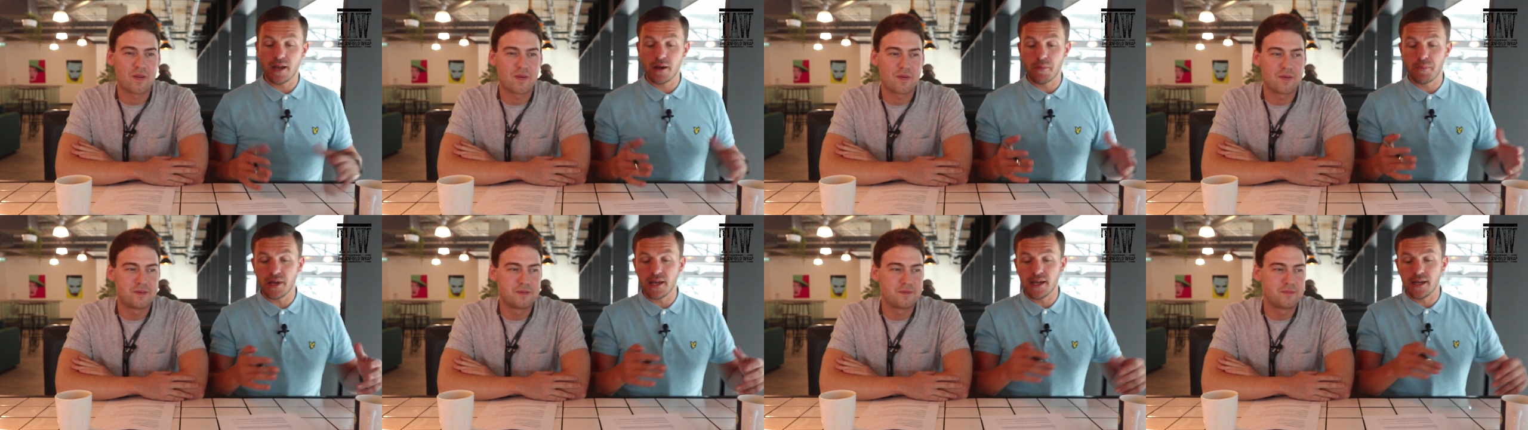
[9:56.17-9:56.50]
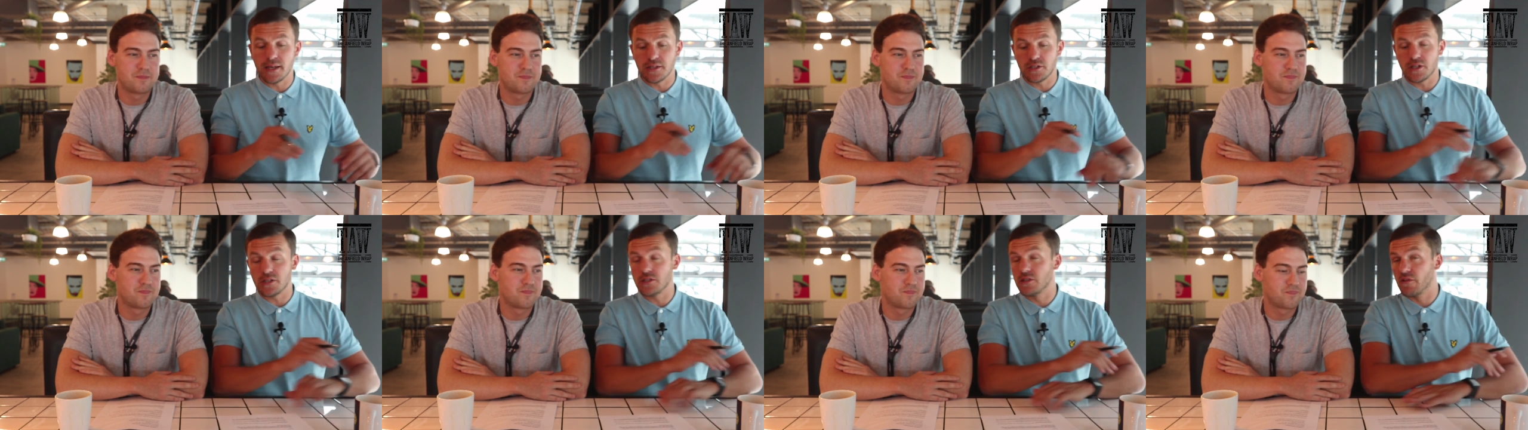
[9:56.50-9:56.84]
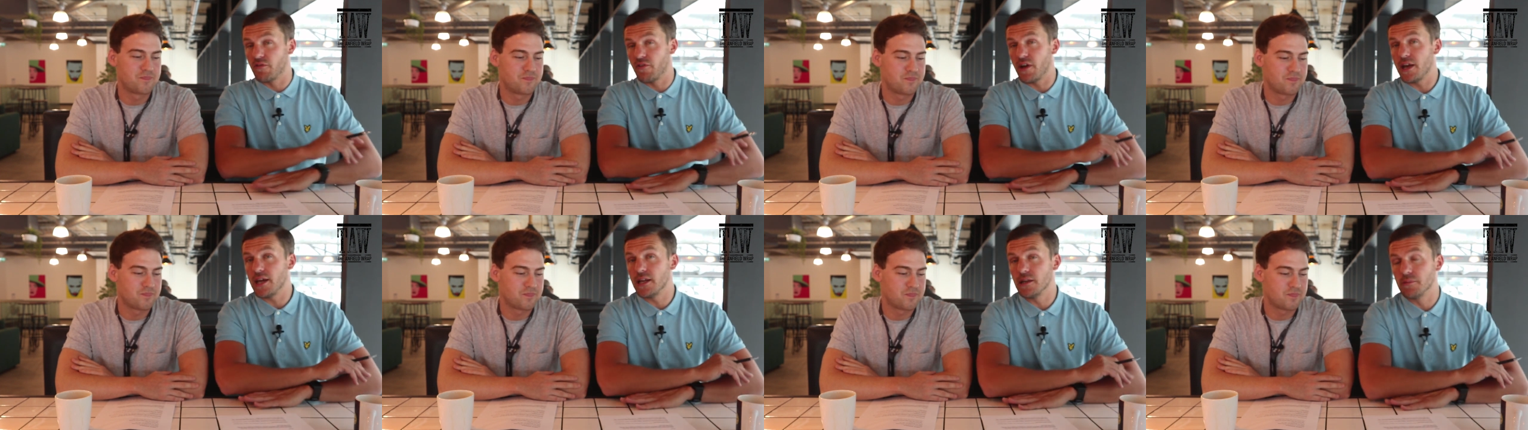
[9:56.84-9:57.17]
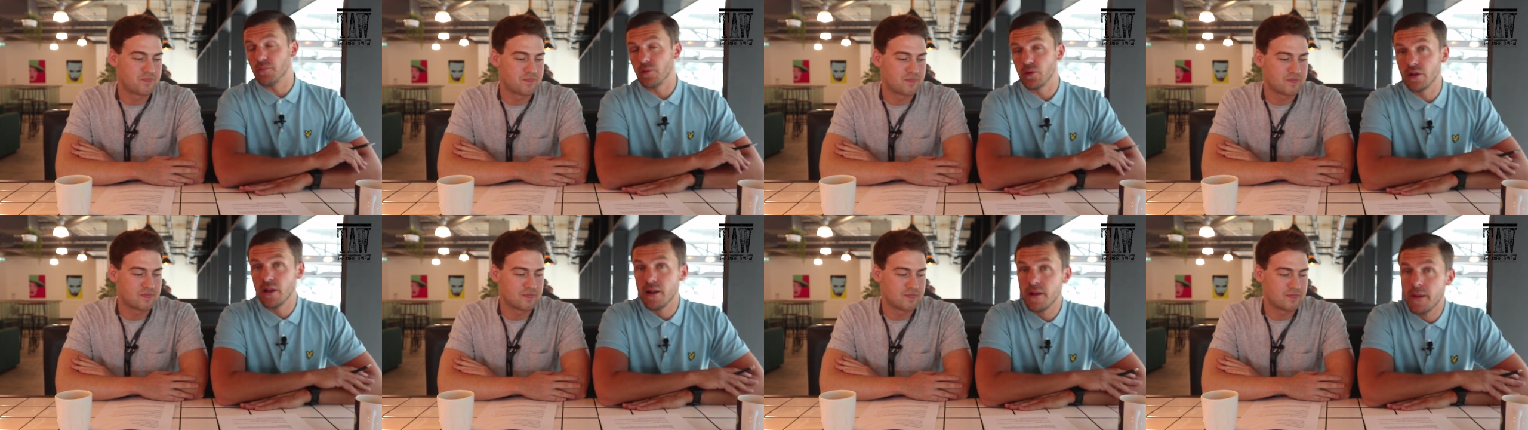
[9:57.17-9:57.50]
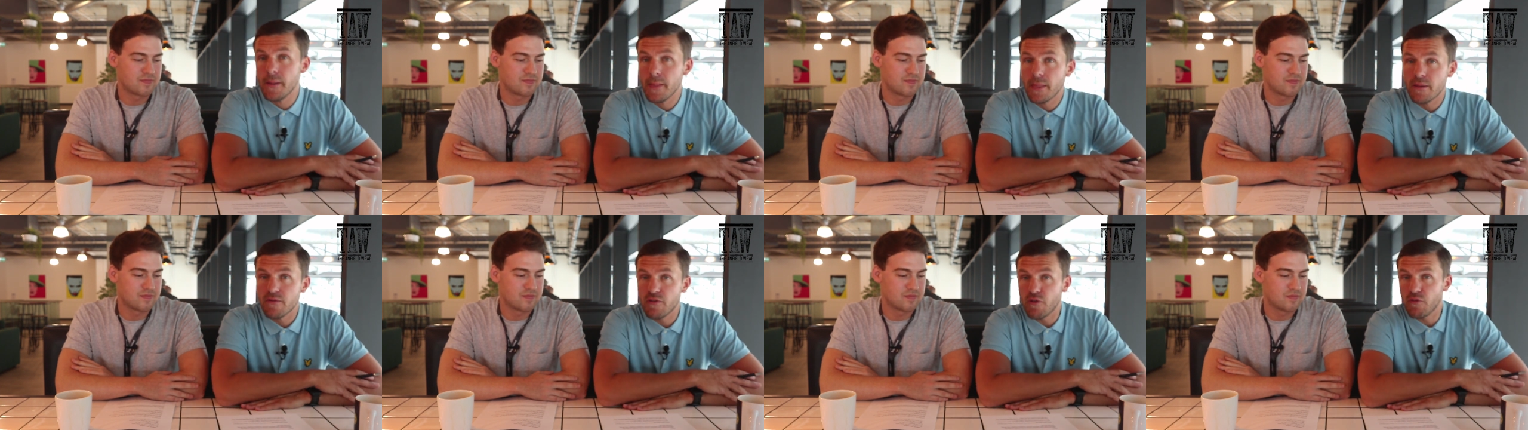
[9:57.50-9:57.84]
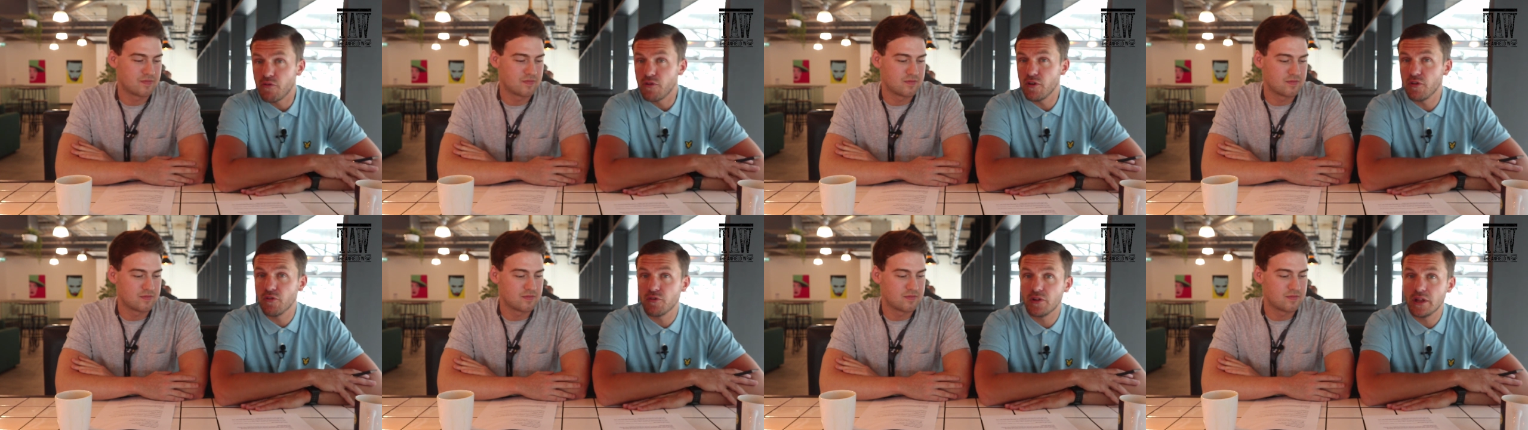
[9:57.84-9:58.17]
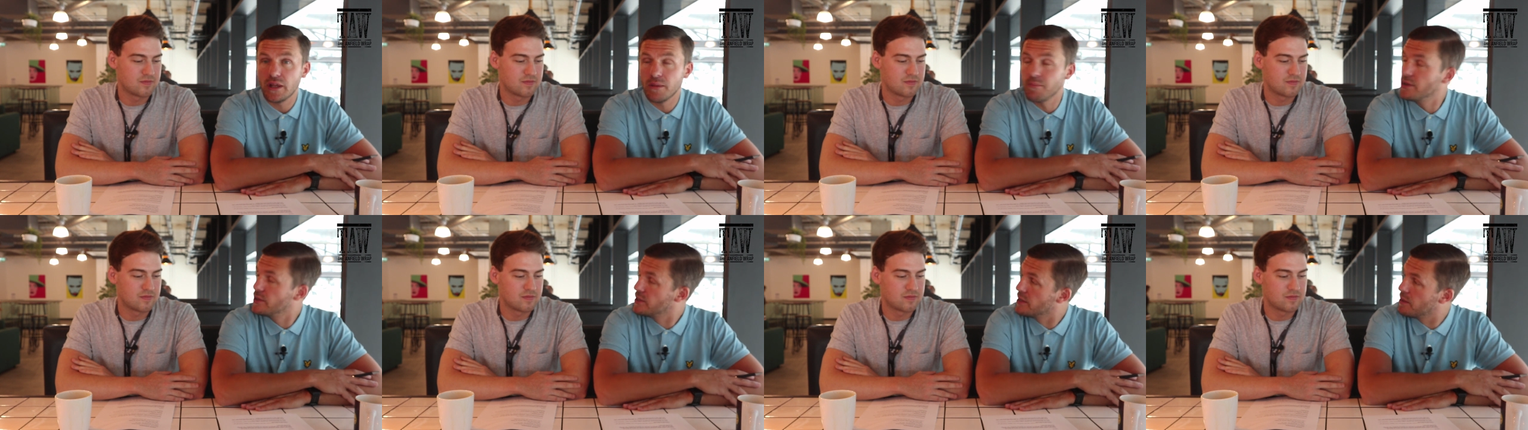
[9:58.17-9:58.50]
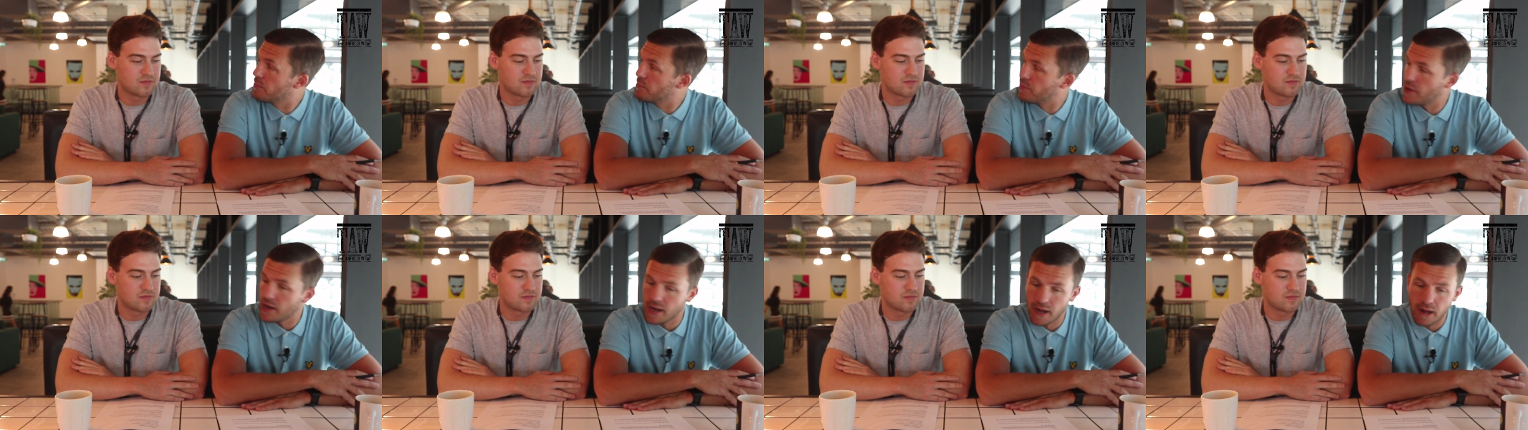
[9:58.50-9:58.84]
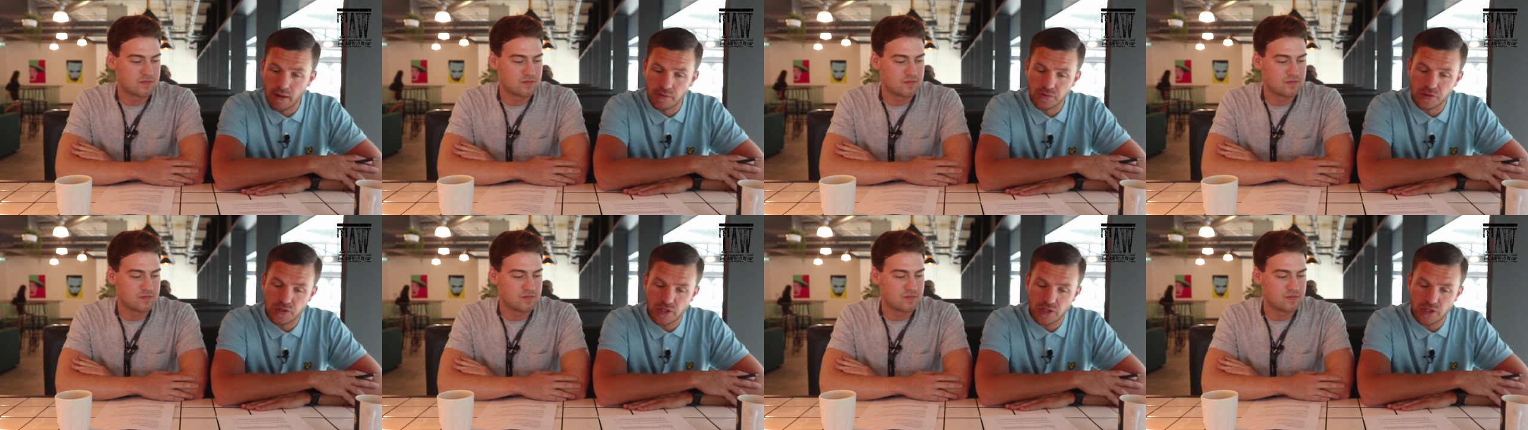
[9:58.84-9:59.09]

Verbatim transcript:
Speaker 1: it appears, is available for £15 million.